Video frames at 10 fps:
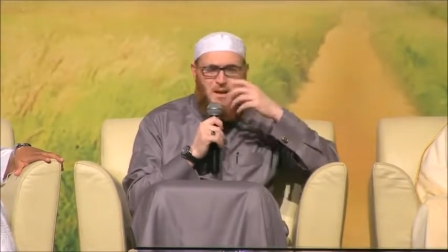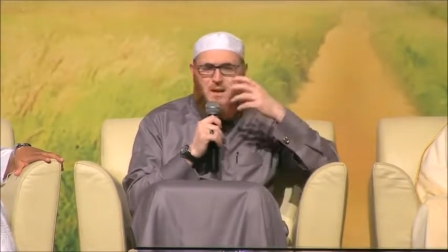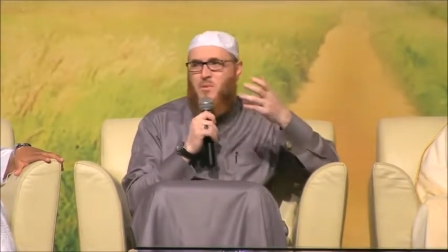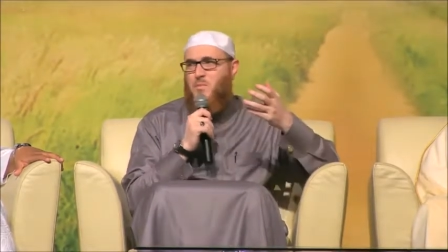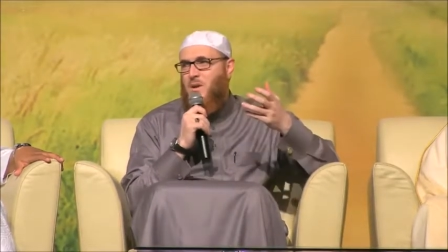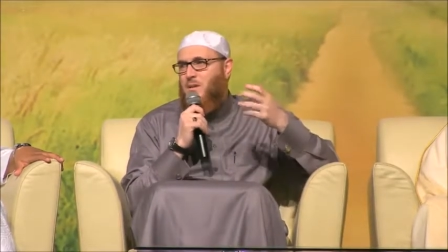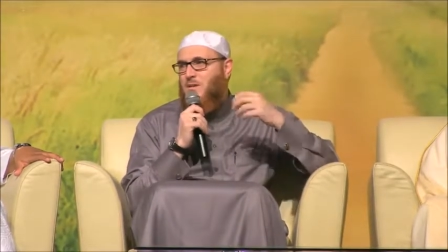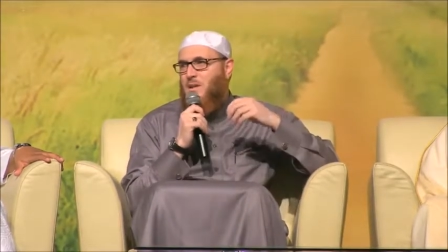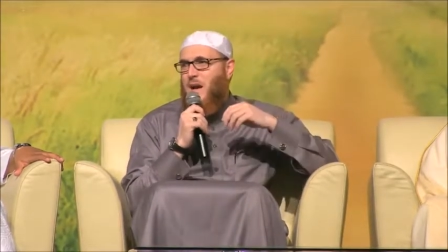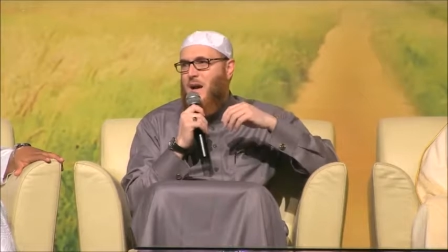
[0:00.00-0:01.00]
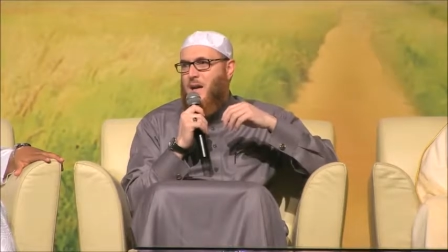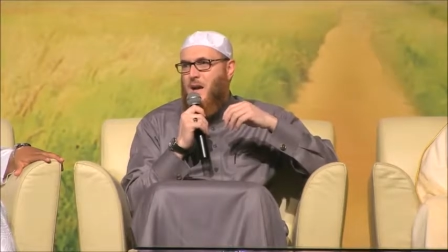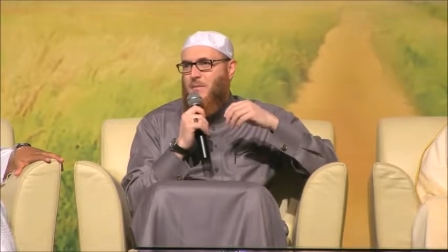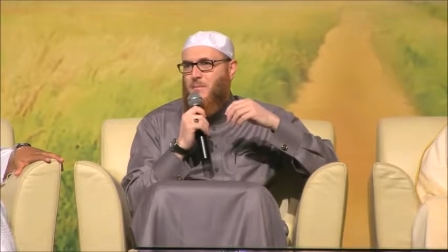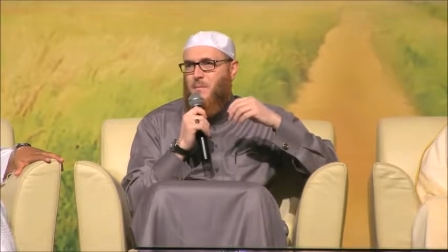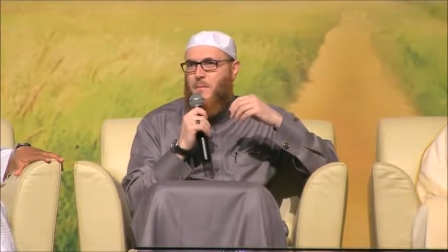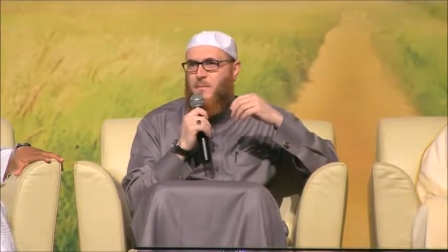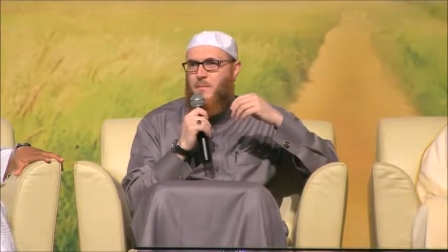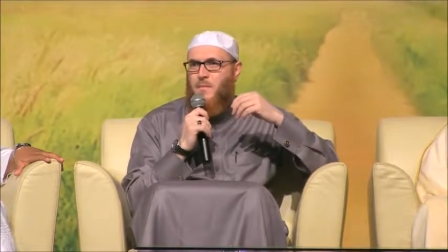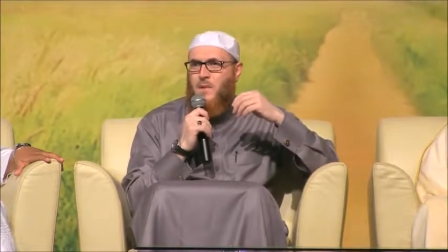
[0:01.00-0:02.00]
Remember this ayah,
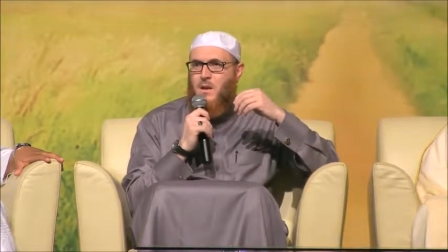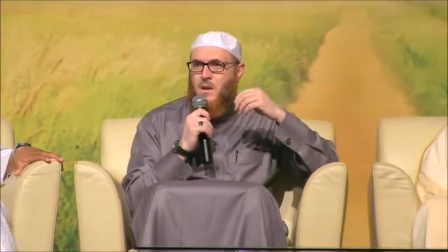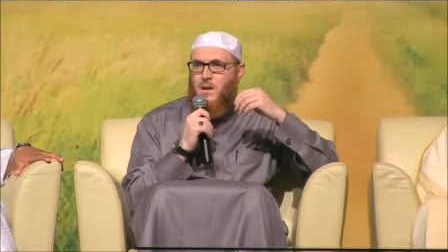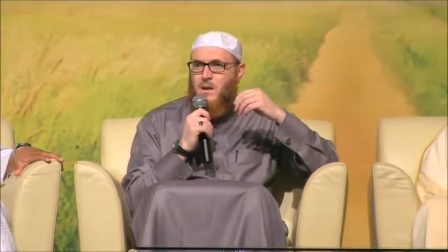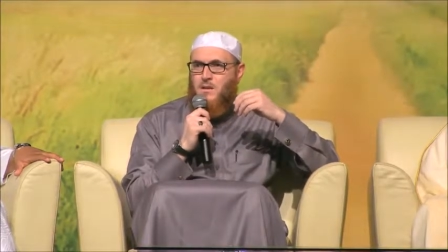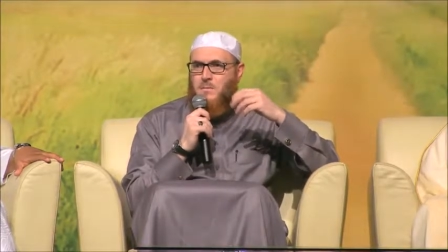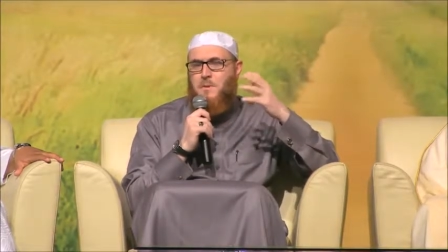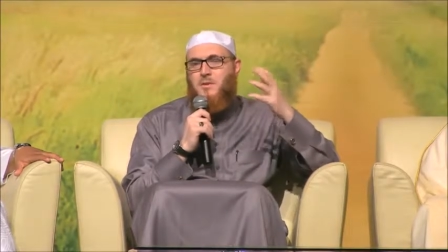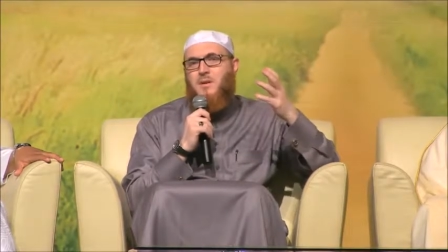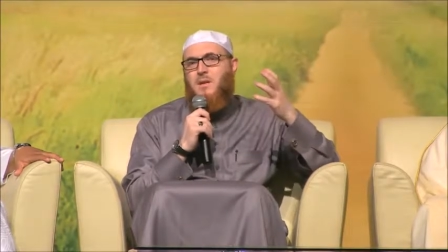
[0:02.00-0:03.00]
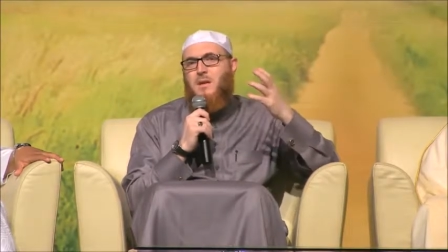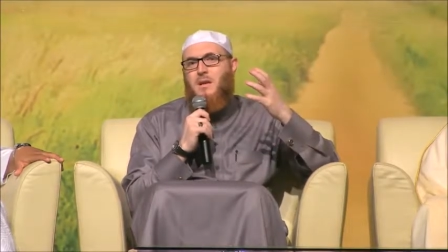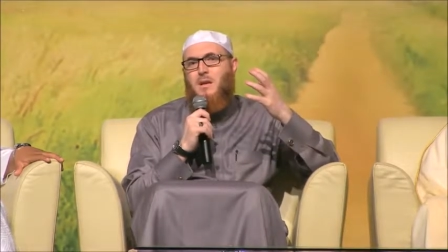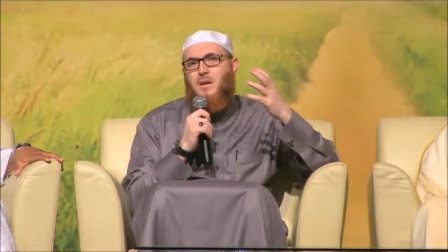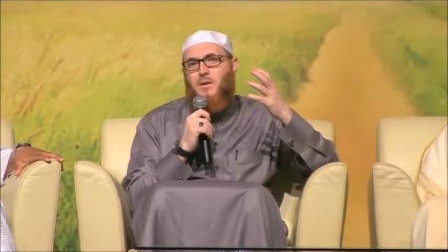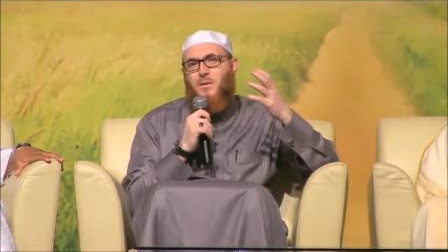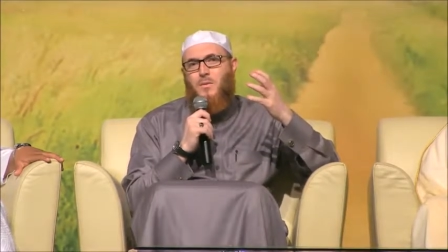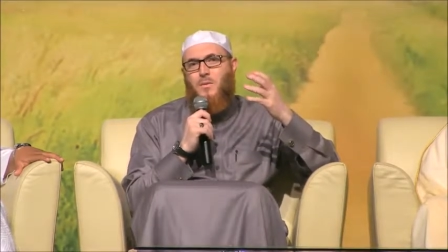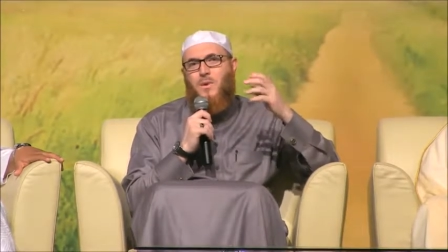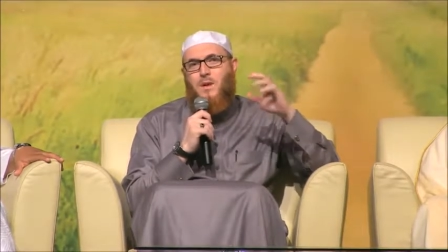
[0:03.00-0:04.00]
especially
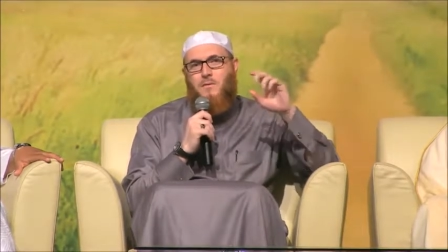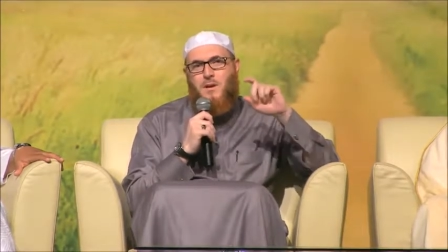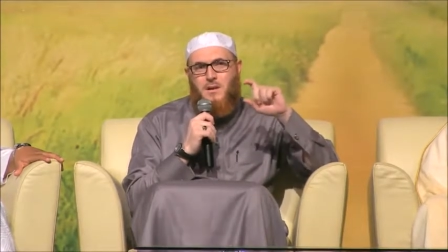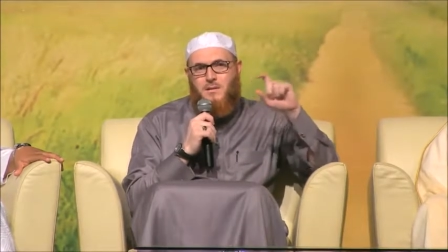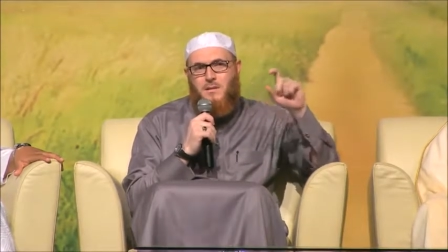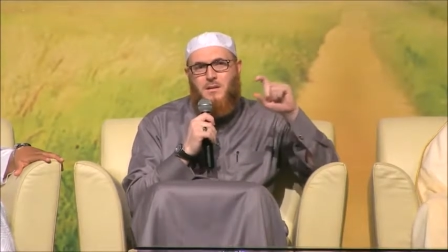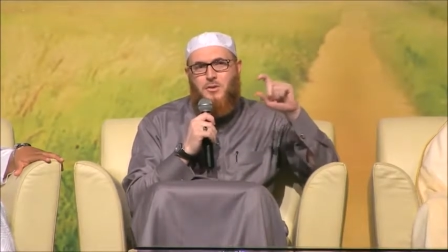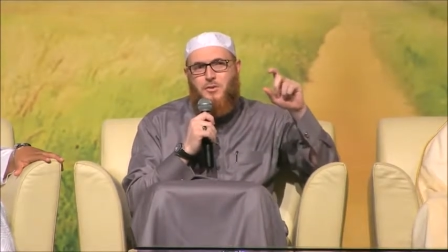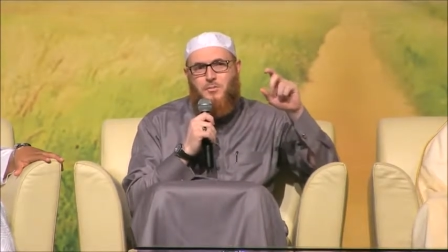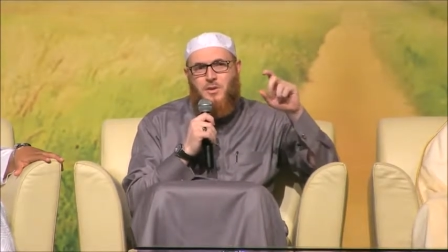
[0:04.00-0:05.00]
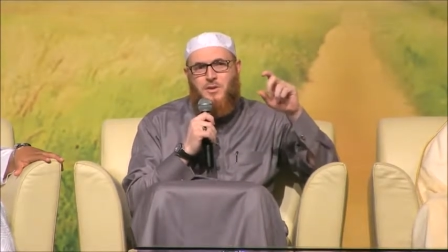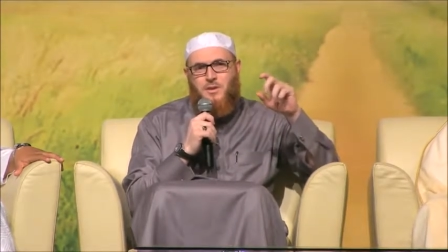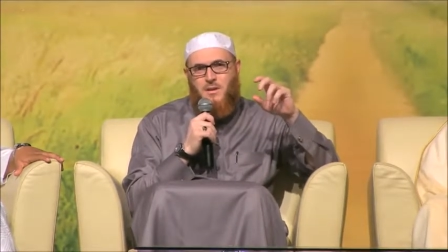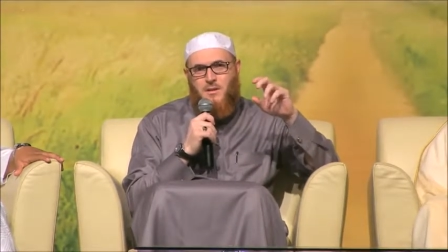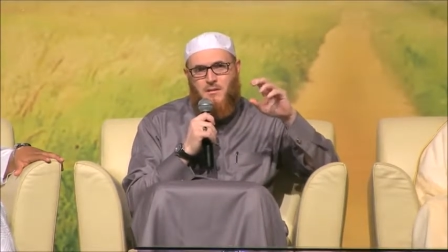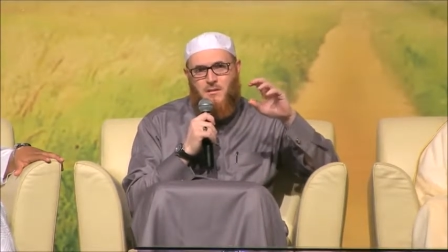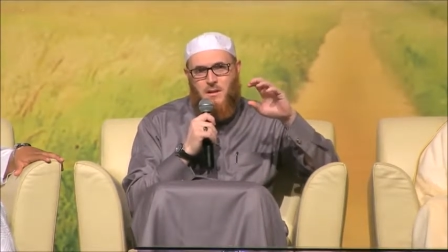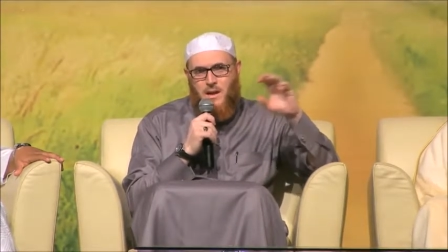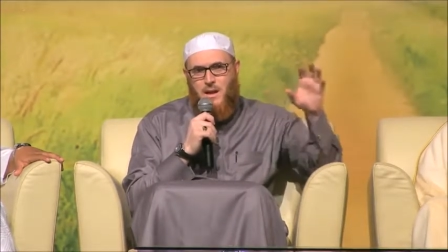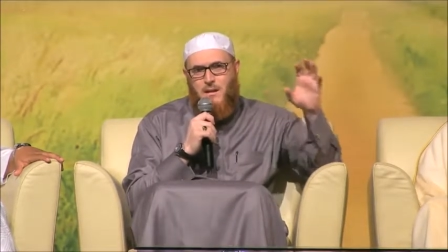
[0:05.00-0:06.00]
whenever I see the commercial,
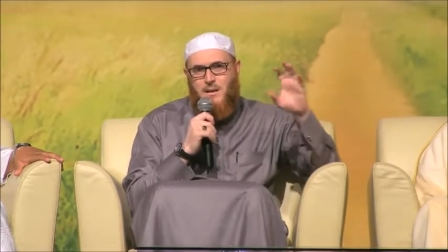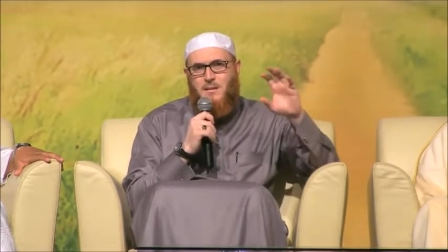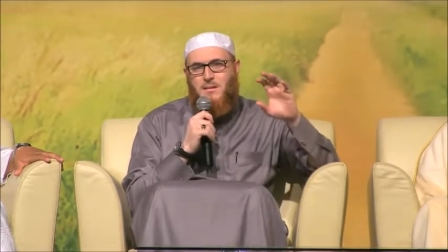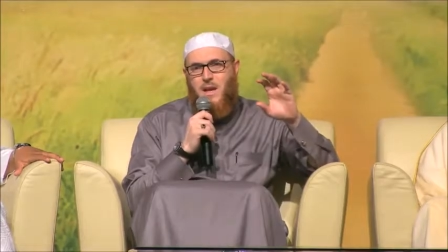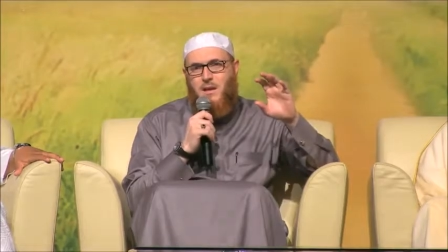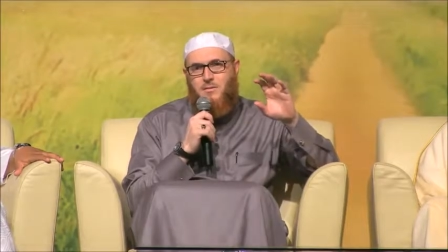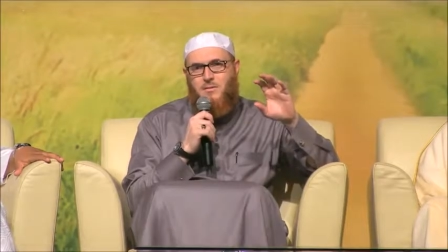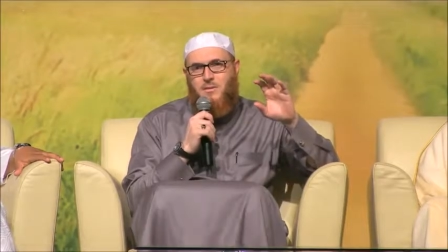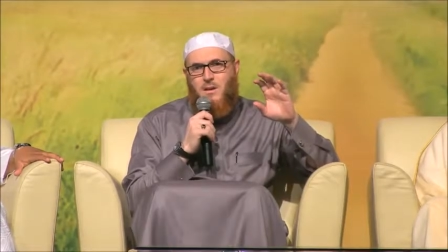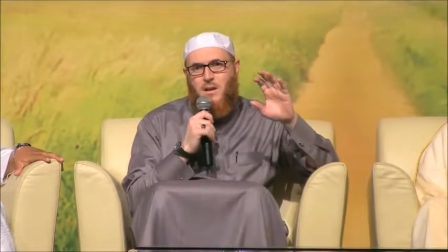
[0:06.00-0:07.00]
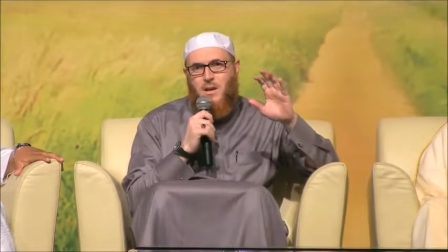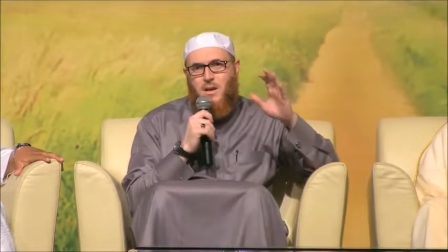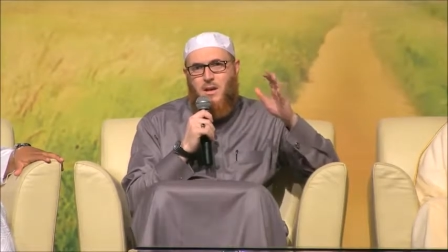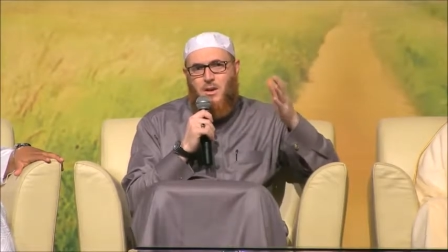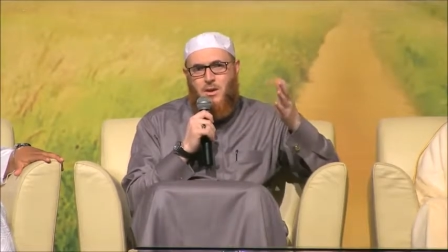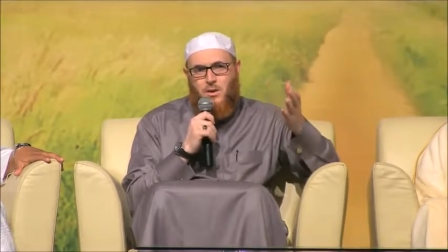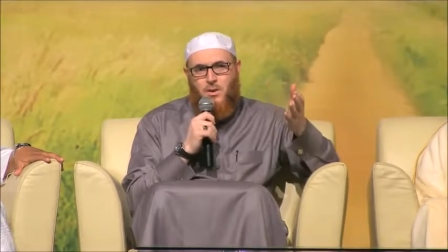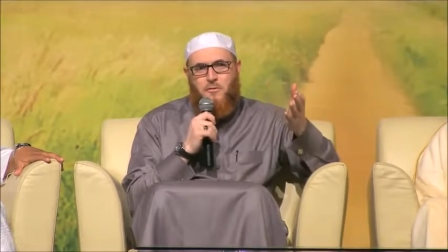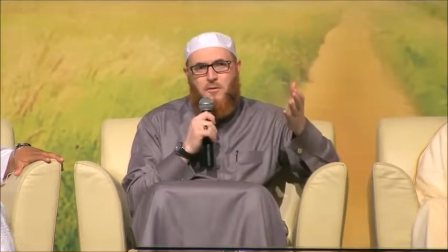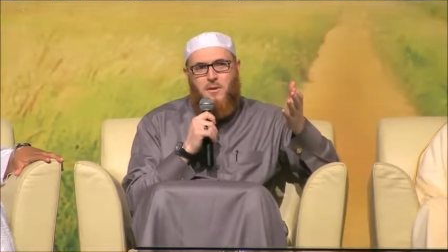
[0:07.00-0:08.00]
like in the States, they
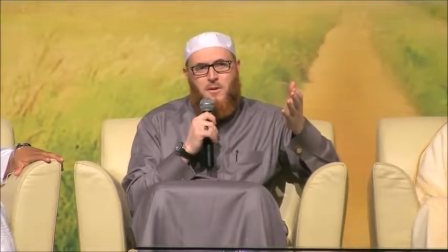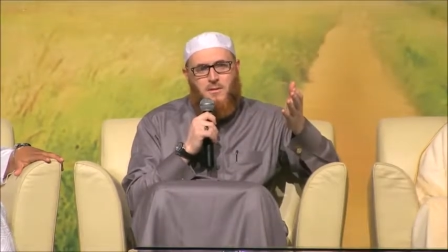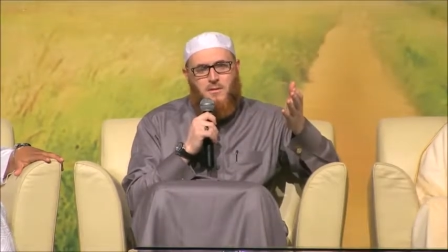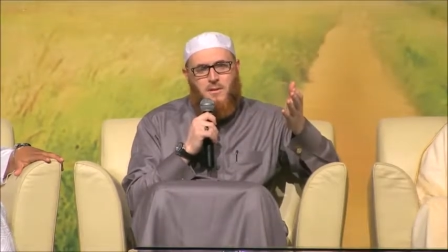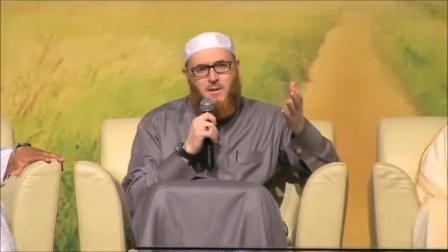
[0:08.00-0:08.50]
offer